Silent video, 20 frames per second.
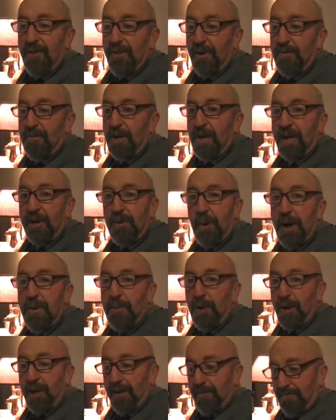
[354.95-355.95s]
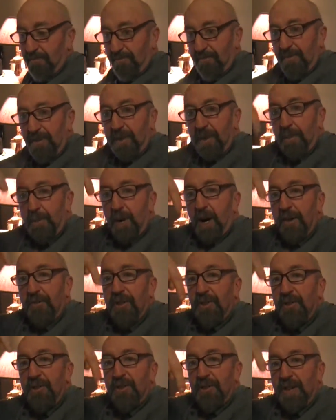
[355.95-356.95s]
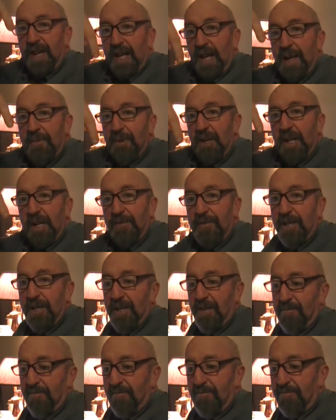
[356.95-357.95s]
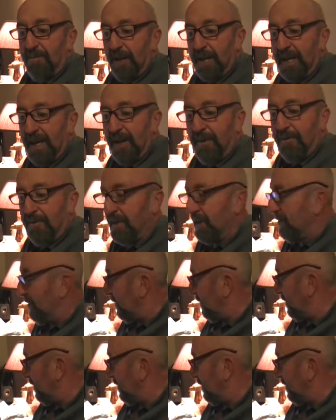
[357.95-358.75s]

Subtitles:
from Cranbrook, the province that I'm living in right now. This